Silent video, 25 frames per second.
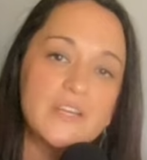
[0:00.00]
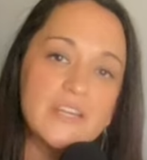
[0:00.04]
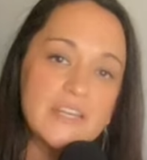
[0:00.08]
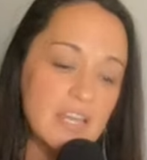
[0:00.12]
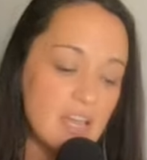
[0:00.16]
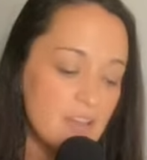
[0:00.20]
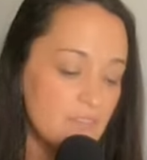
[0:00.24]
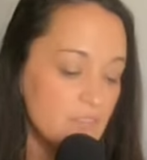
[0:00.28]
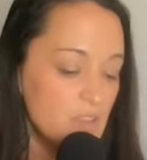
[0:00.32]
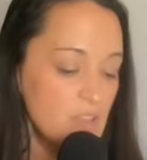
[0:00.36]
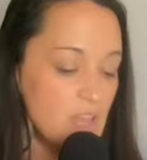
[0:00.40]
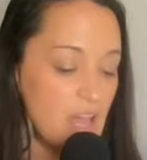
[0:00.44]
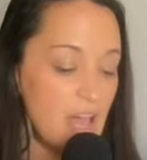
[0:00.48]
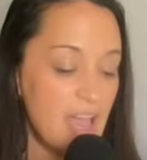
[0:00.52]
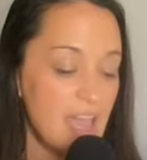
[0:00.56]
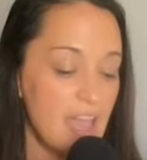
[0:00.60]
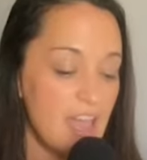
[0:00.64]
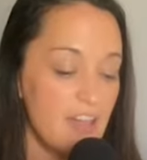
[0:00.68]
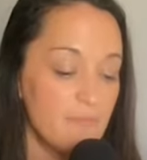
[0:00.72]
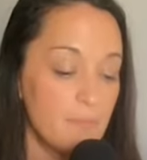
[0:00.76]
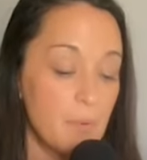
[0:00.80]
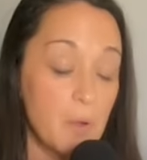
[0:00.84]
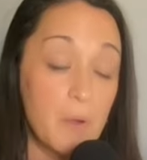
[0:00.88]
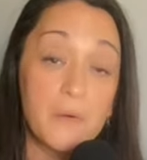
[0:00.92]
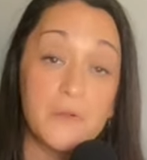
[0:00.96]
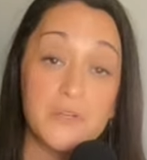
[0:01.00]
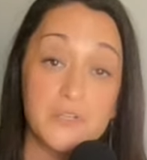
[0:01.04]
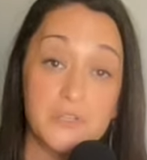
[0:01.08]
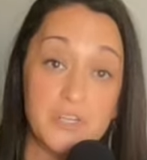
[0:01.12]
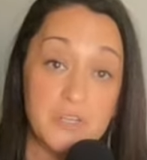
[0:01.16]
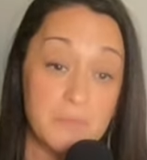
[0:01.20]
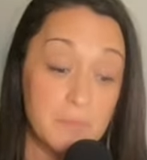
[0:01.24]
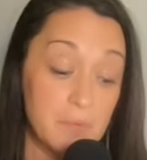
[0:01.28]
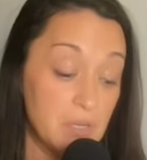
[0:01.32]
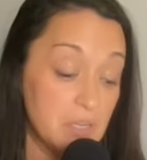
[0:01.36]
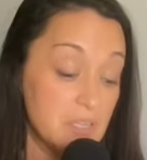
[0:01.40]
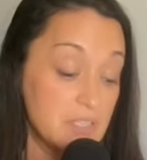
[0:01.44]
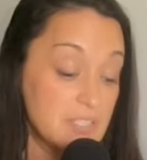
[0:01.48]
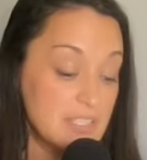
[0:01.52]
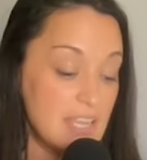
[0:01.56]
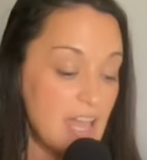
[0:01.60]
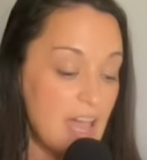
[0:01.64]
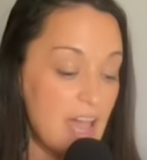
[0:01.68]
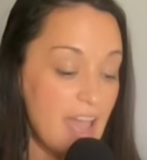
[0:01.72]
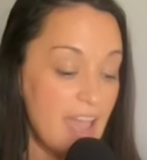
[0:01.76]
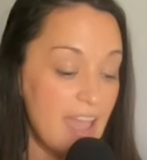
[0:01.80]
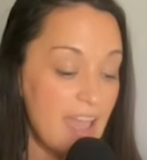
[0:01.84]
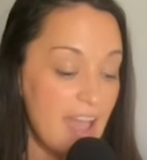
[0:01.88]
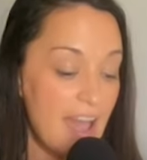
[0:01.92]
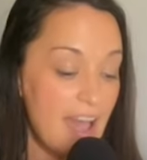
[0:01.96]
novel, I have poetry books,
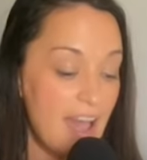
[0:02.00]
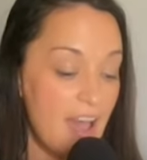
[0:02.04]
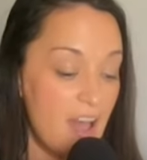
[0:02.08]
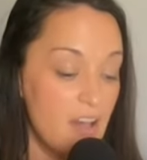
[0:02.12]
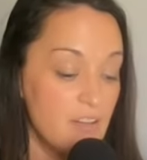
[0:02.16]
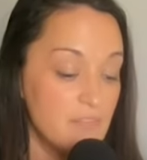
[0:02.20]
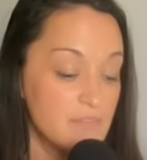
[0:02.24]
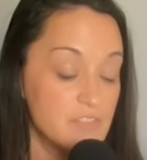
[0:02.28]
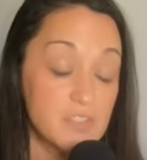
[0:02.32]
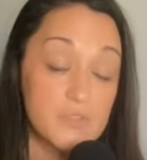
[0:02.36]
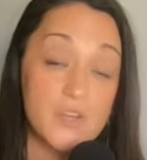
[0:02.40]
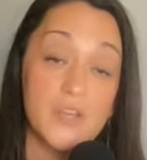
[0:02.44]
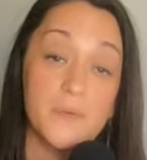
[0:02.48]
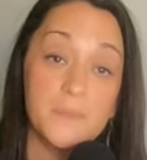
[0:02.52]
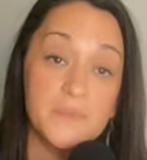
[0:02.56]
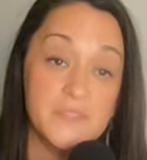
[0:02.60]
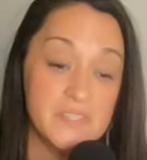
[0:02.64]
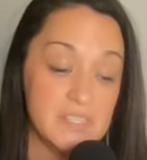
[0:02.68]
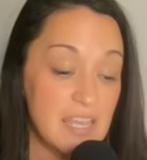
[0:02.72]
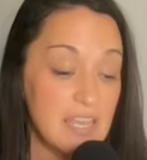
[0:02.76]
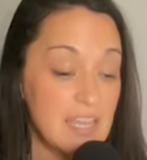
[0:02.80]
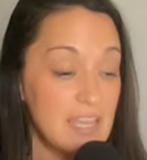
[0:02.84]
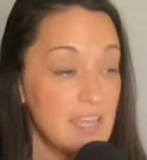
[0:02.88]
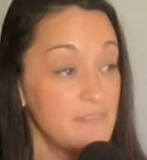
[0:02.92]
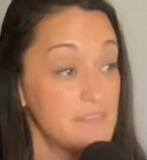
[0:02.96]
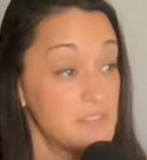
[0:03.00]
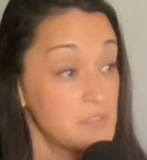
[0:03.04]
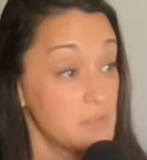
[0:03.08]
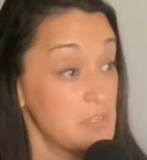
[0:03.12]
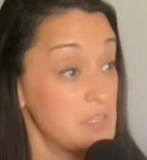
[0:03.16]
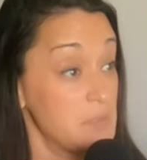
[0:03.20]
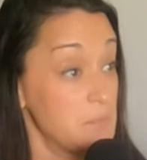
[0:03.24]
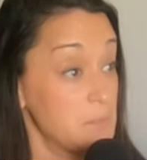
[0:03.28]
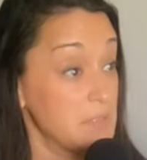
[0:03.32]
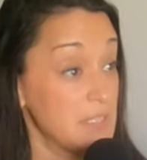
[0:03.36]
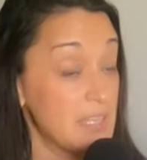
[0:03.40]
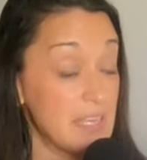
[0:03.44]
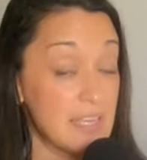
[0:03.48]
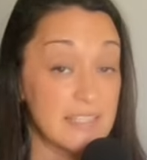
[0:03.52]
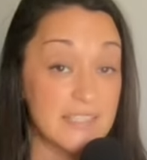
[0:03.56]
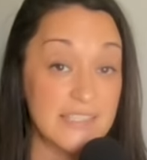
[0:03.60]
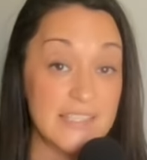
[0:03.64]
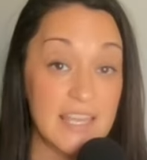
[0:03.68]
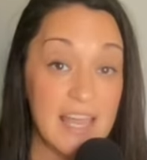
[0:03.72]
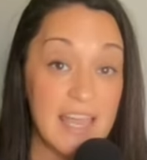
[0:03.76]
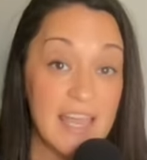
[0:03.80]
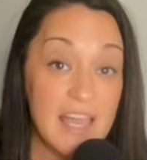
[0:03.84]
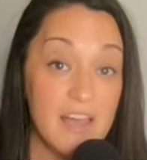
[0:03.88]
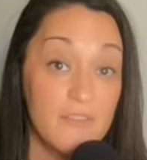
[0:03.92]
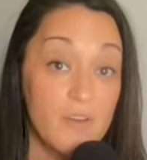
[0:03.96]
I have scripts, I have screenplays,
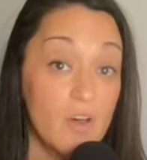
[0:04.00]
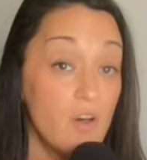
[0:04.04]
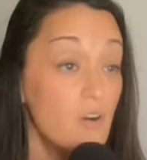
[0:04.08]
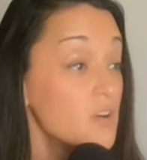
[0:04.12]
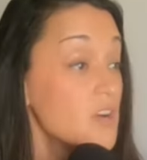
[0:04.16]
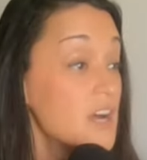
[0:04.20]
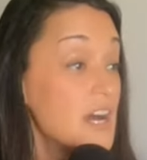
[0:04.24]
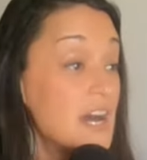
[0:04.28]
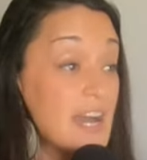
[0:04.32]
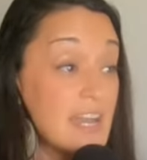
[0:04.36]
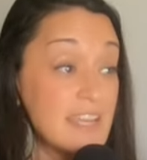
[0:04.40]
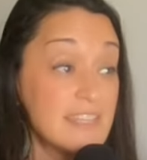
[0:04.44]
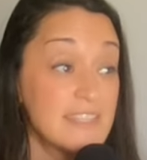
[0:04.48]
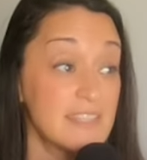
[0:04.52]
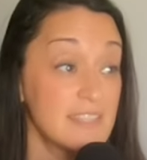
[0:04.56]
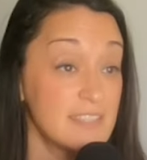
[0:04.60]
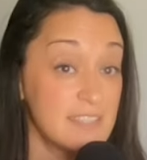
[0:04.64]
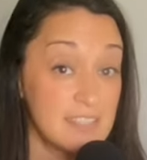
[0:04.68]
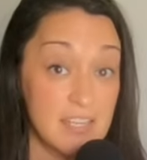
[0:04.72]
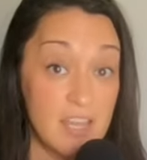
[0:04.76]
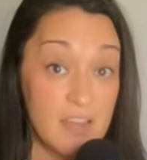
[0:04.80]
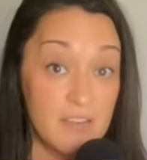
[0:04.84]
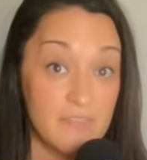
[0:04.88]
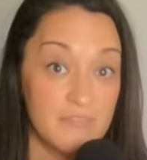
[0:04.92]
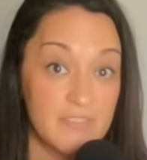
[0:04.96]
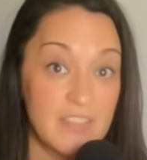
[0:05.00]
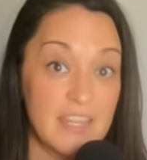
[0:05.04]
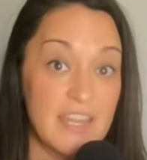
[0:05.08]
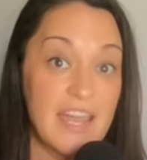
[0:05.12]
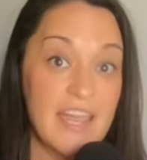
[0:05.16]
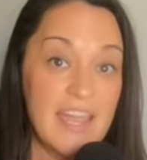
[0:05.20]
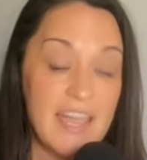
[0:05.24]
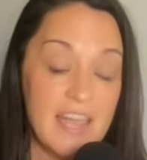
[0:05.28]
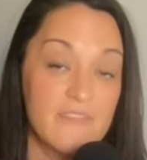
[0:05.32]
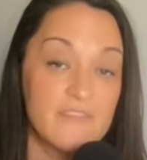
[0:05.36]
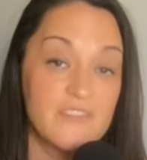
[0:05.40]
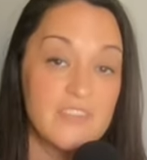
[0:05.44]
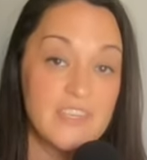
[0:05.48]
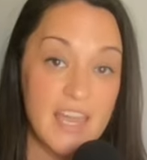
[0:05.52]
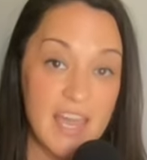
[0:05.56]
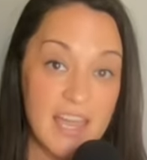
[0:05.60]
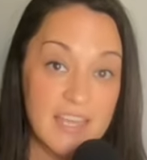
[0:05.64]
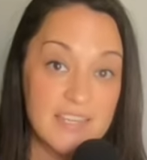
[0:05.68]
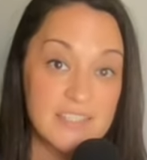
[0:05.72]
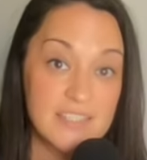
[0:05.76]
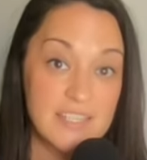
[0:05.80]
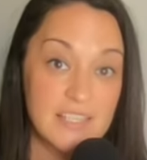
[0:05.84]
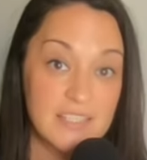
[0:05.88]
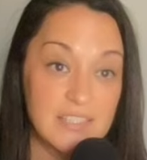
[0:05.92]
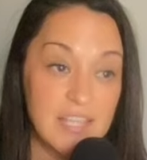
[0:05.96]
I have all kinds of stuff that I have
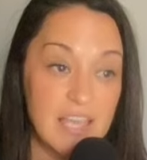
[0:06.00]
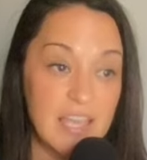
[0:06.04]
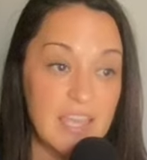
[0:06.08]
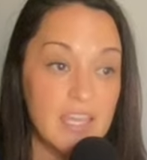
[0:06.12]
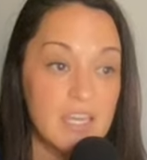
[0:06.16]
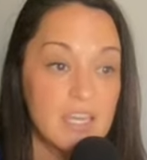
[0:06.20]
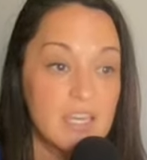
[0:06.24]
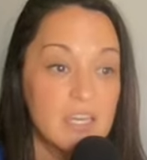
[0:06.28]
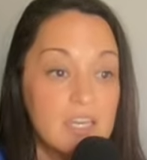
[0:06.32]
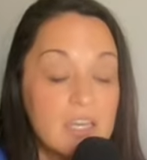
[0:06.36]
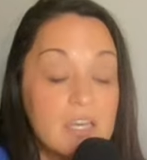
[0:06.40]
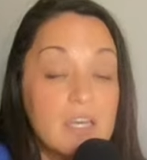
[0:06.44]
yet to like.